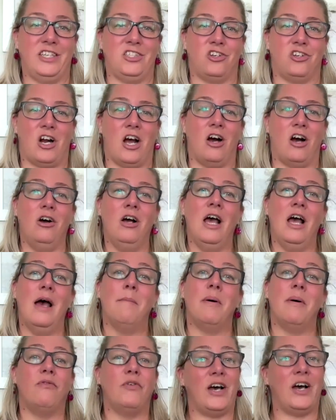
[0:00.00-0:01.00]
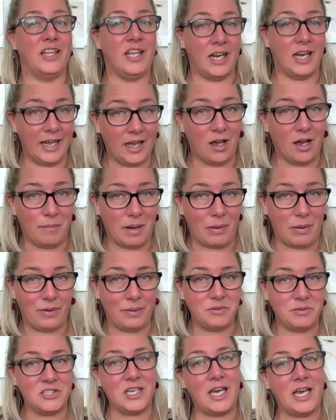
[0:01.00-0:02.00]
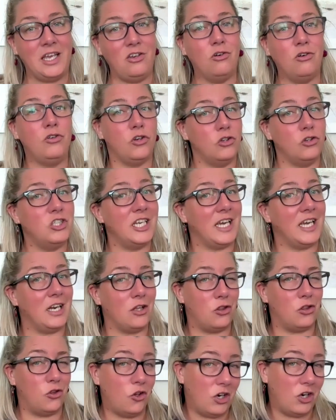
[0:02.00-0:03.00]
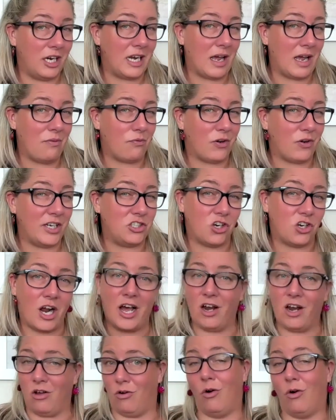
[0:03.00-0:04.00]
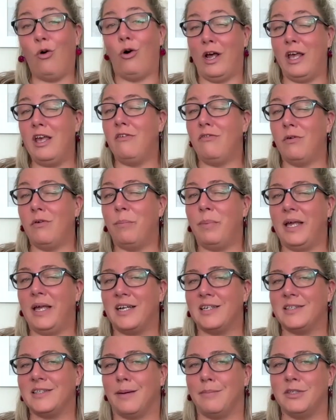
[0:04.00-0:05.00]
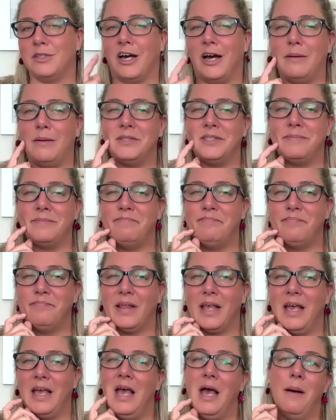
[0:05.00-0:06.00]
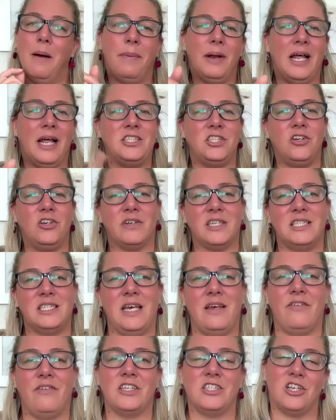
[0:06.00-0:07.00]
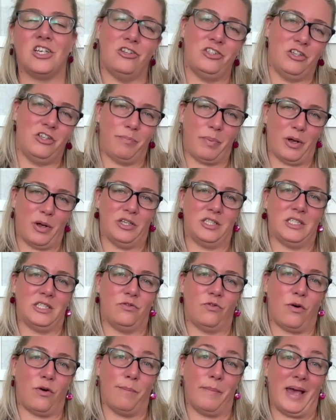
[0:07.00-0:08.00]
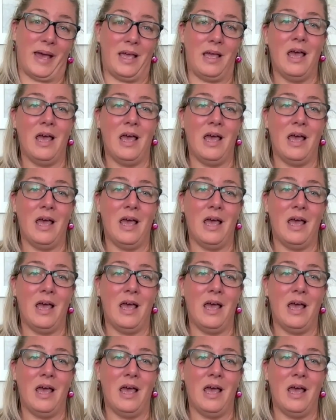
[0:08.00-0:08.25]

trial, but via the link on my website, you'll usually get a 30-day free trial or even better sometimes. Plus, you'll receive exclusive bonuses from me.